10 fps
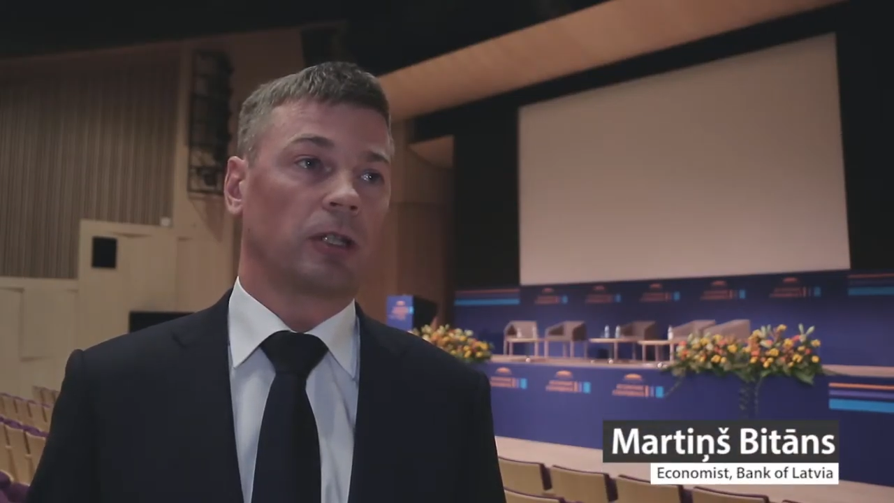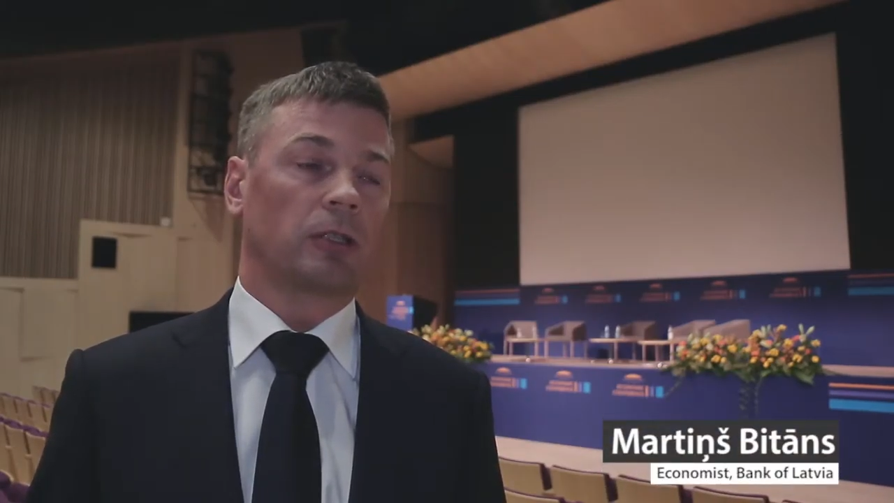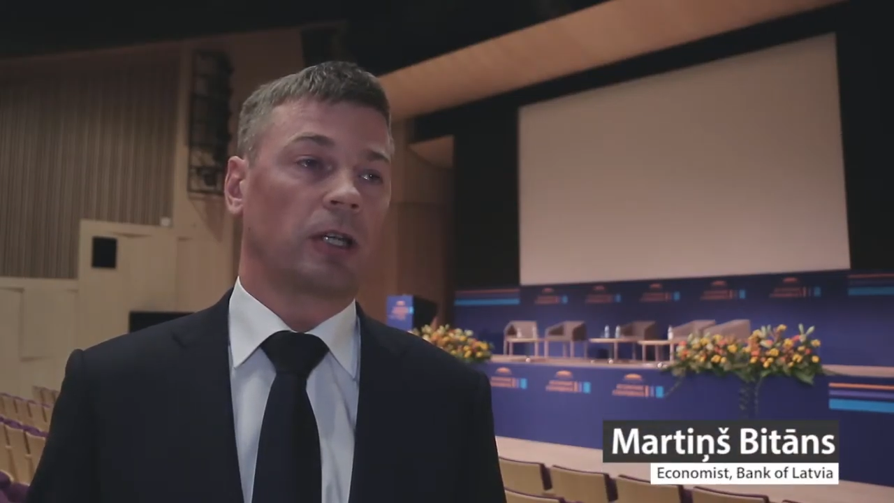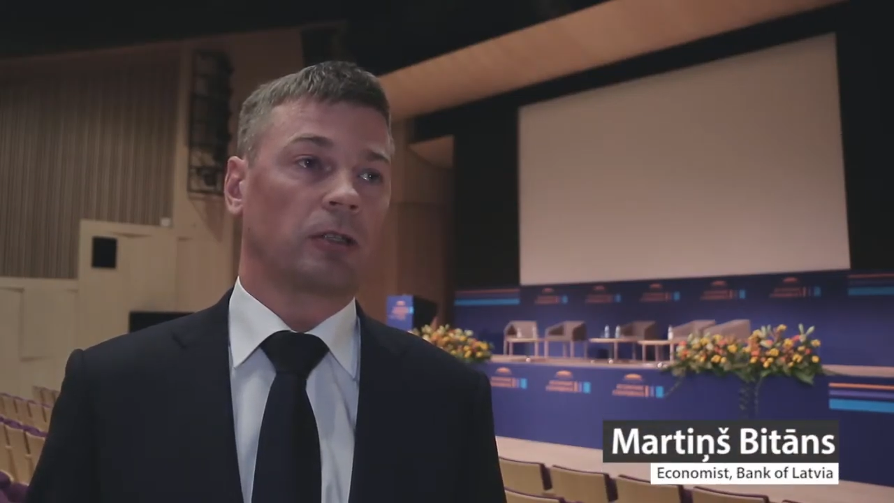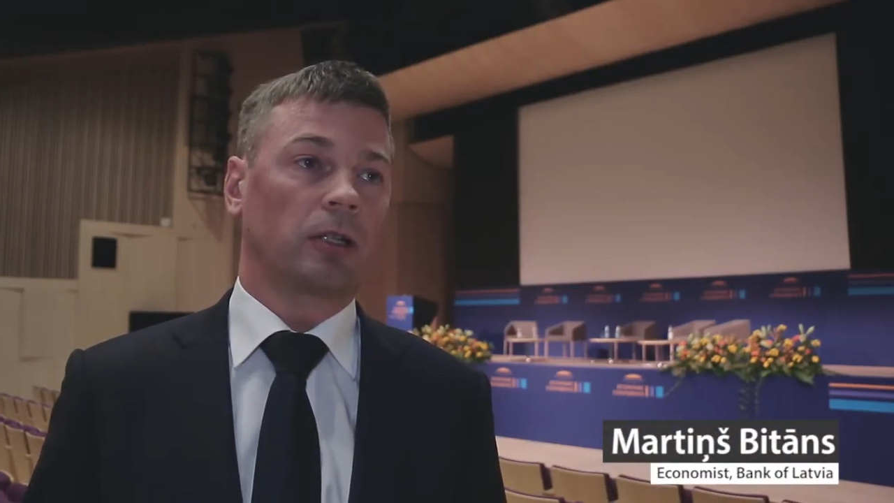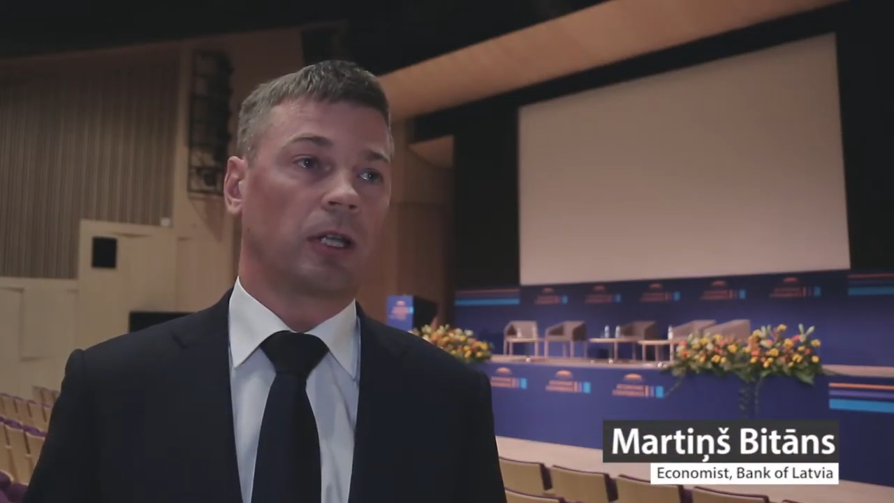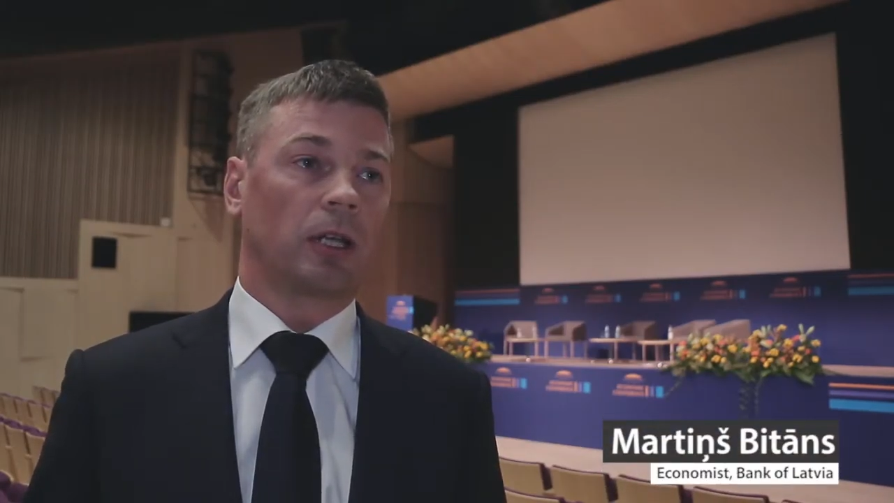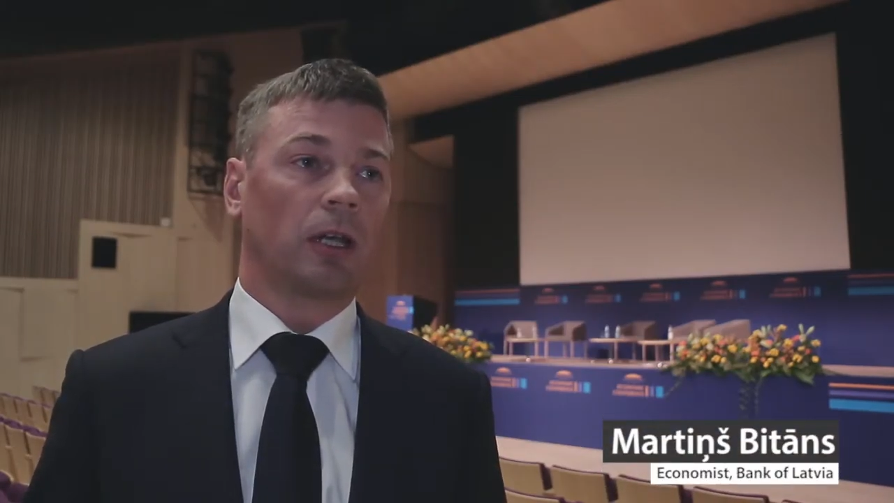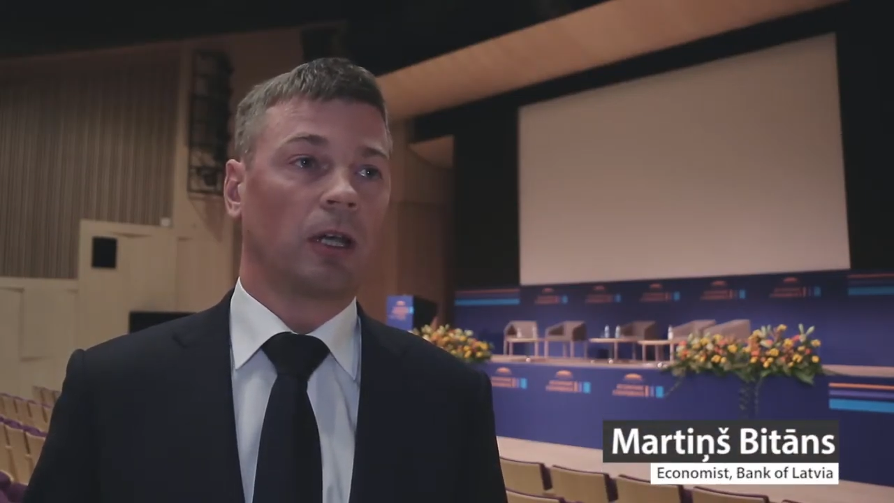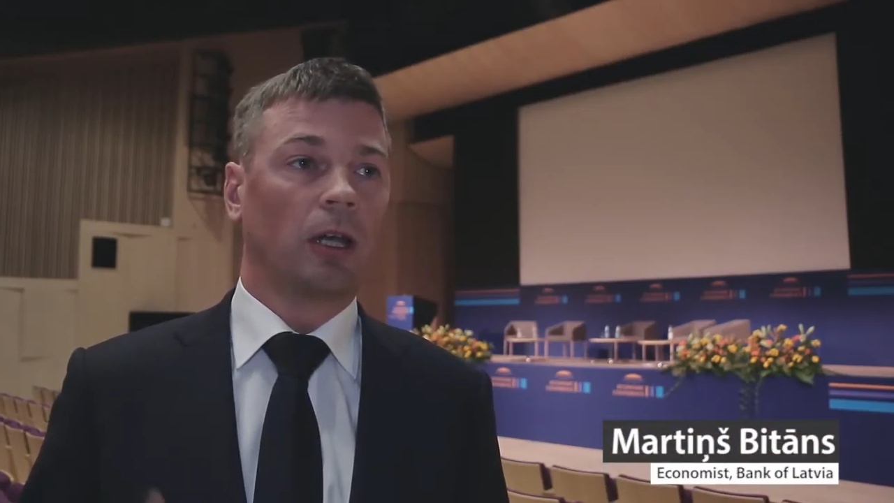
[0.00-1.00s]
It's actually
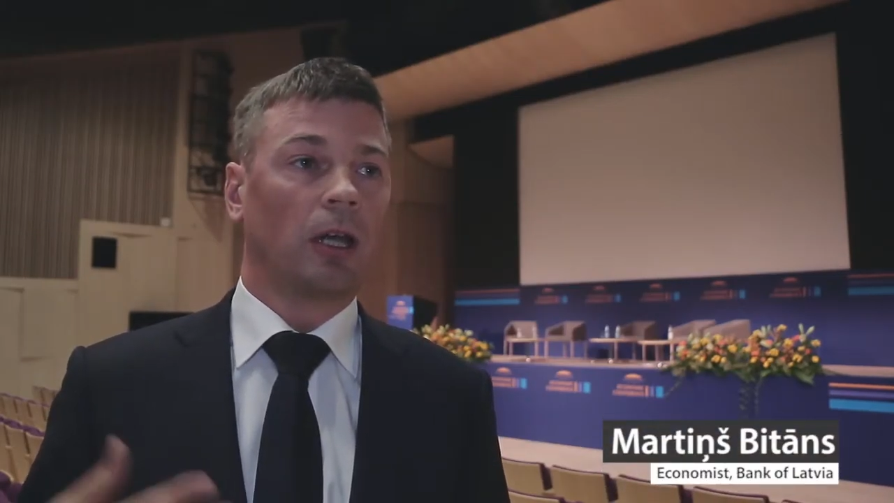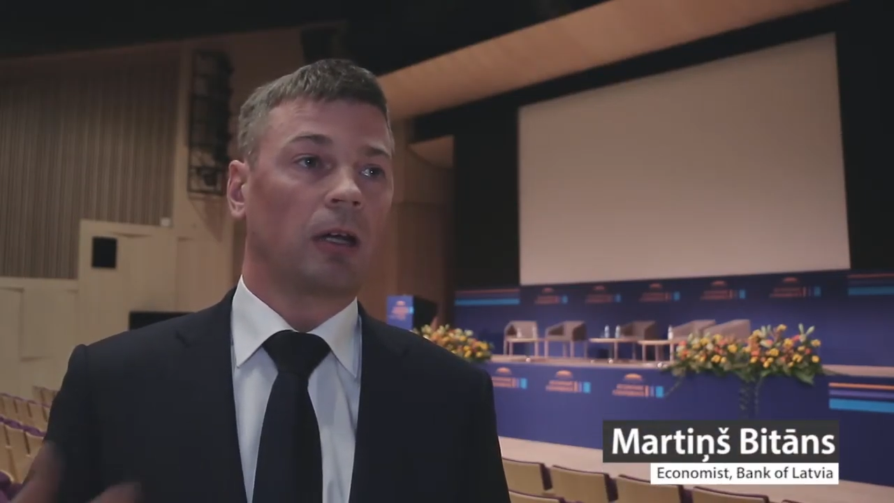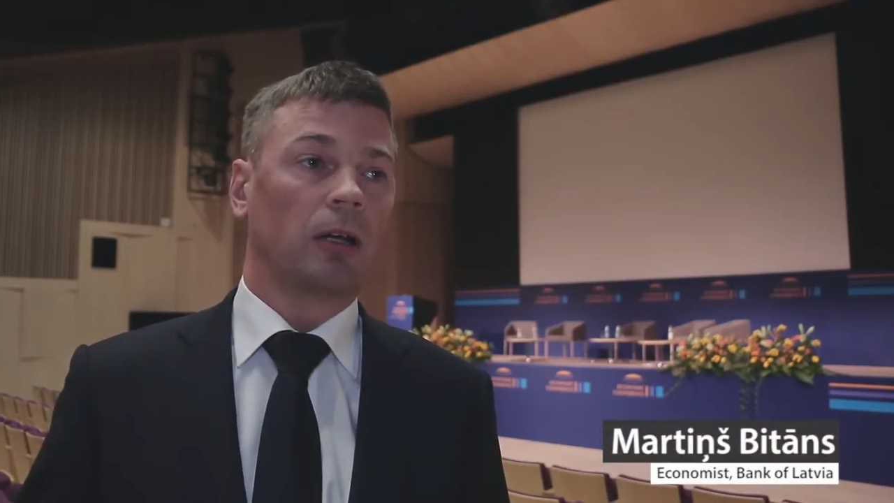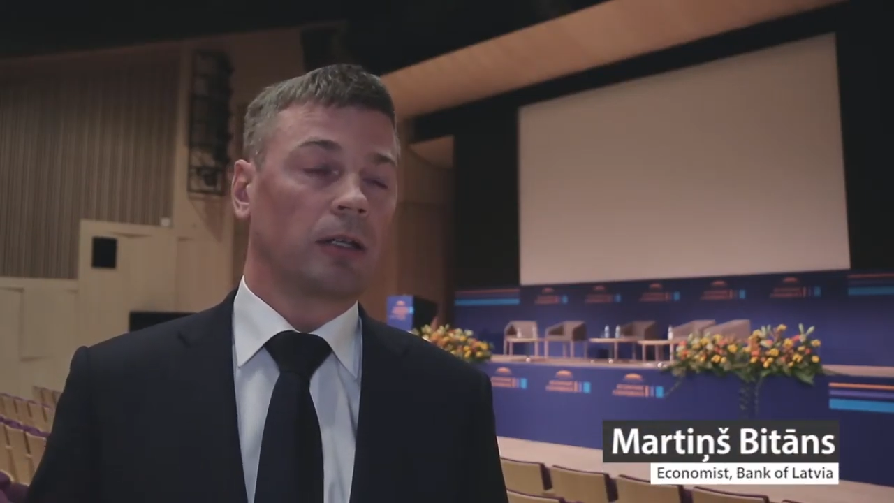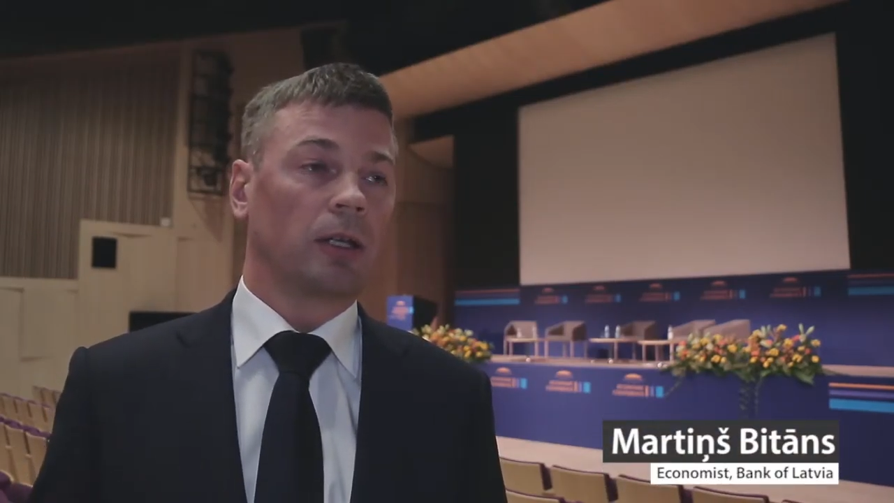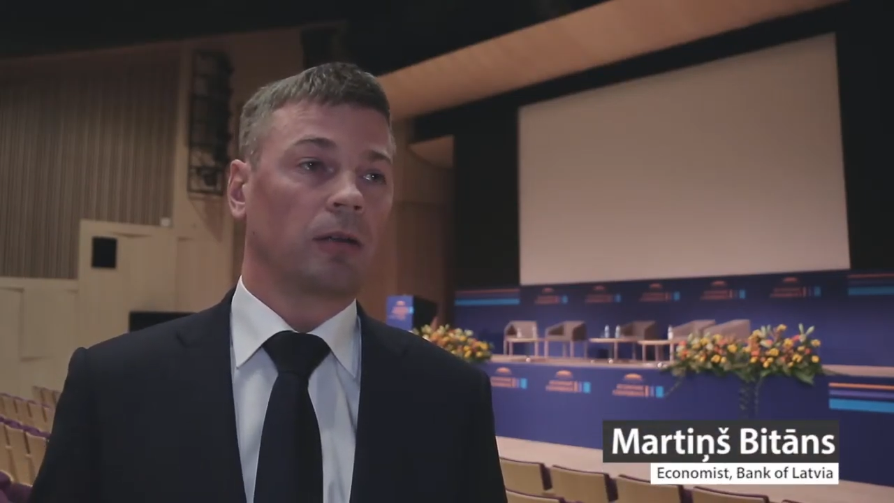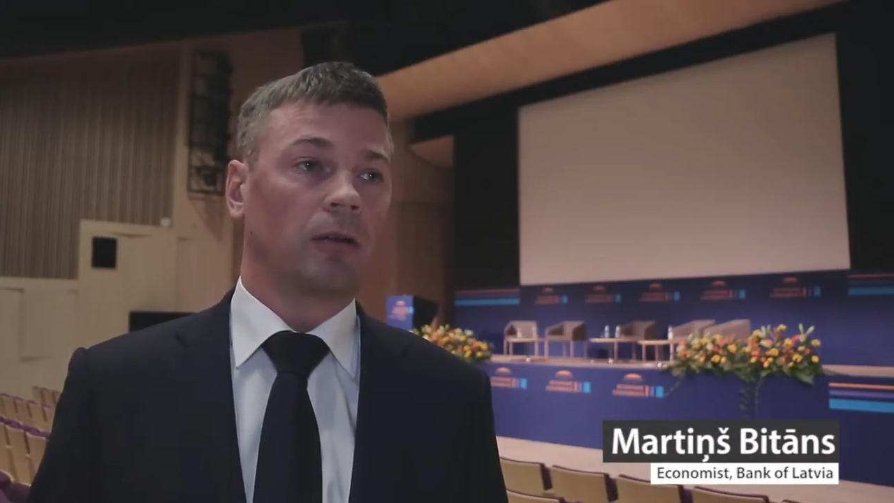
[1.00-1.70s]
hurting